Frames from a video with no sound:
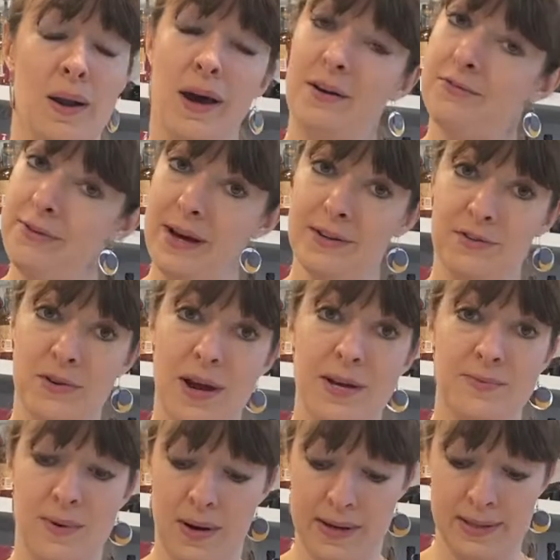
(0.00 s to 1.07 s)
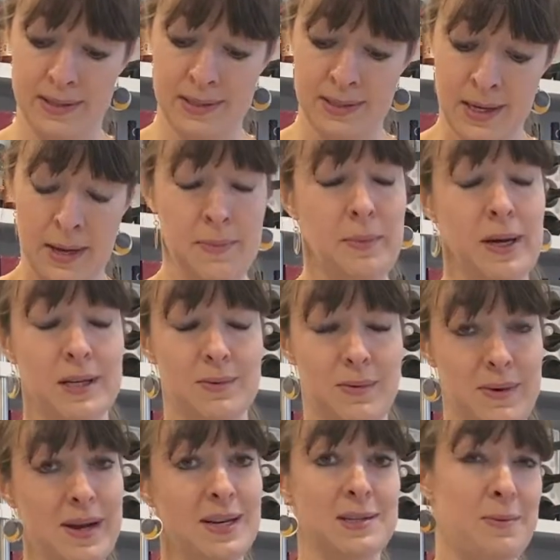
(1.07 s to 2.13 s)
our fair trade wines because we
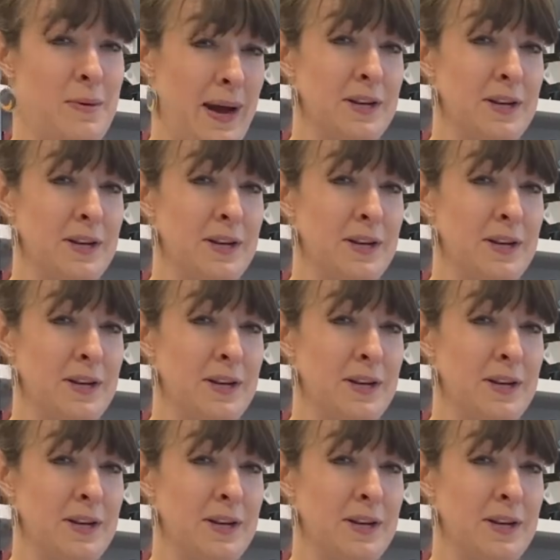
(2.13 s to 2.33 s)
realised